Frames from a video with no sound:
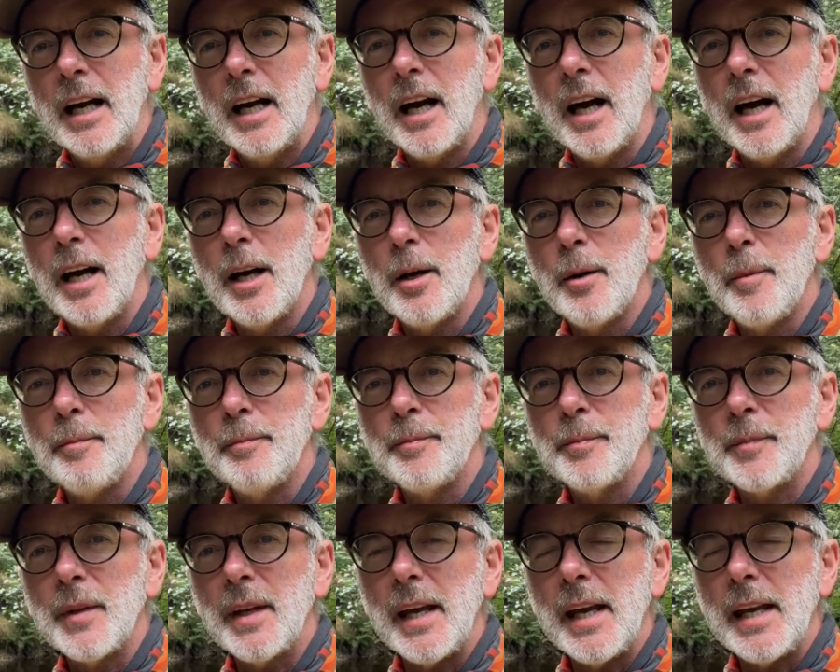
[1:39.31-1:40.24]

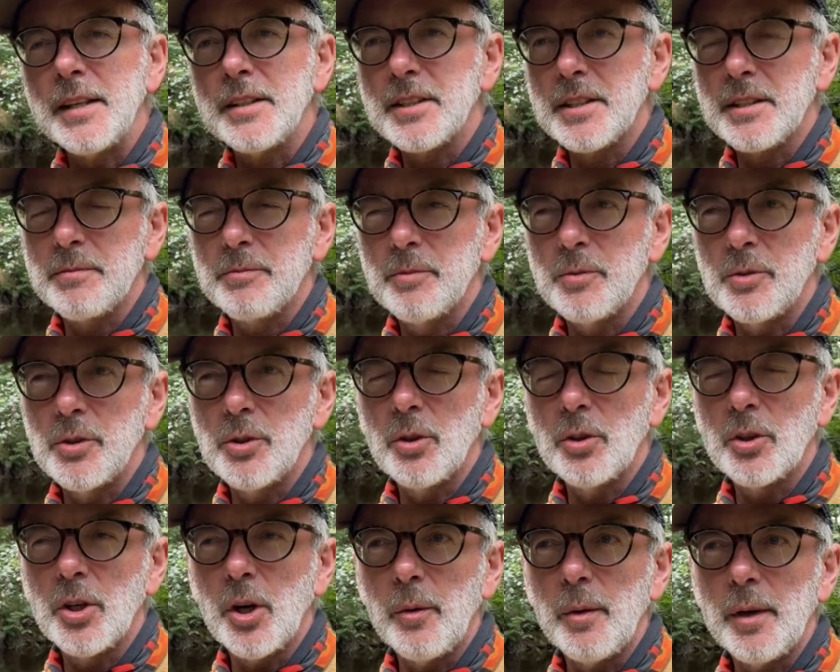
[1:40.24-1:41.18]
you're
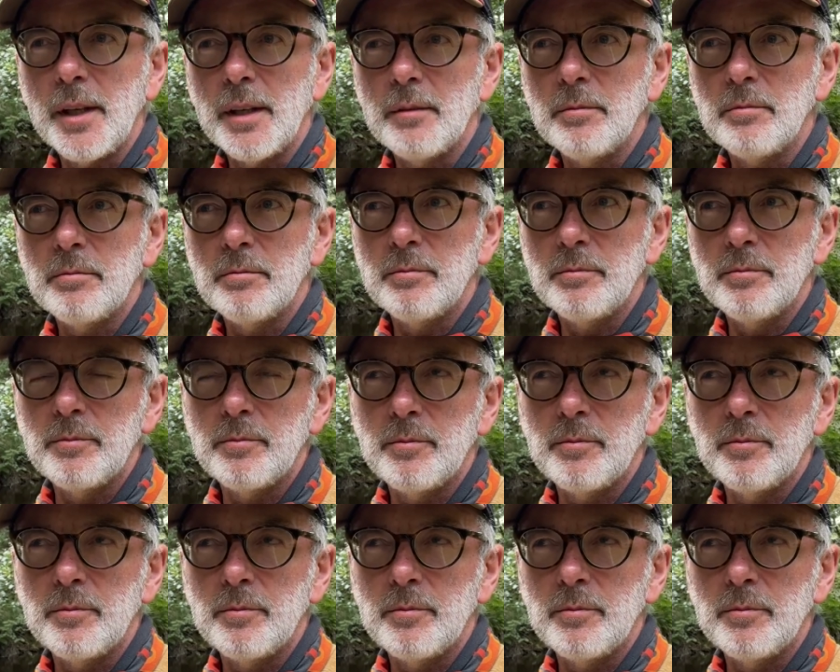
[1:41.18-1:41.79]
going